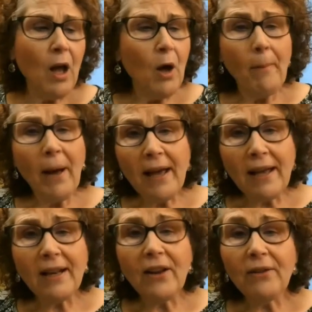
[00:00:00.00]

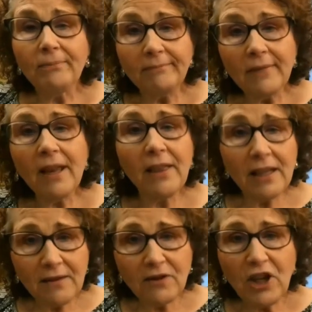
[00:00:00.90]
But things
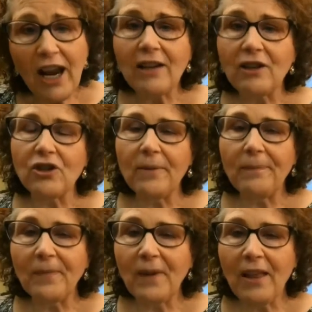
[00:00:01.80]
have changed.
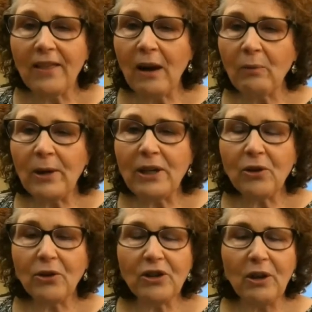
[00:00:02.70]
That
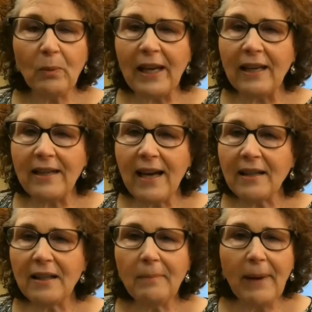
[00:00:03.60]
research that we
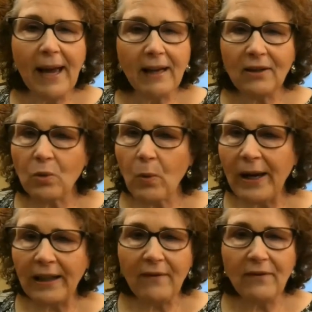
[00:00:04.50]
conducted back in
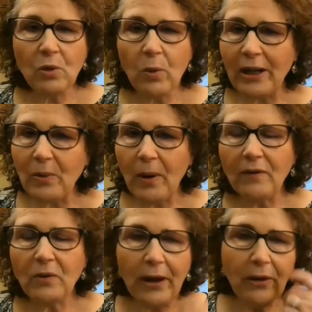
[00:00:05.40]
2011, 2012,
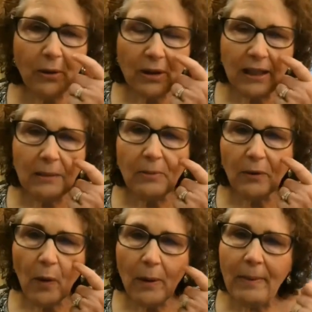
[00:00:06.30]
2013,
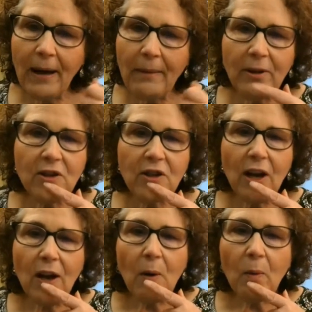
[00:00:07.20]
before we published,
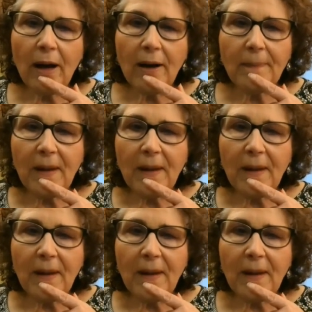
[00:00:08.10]
well,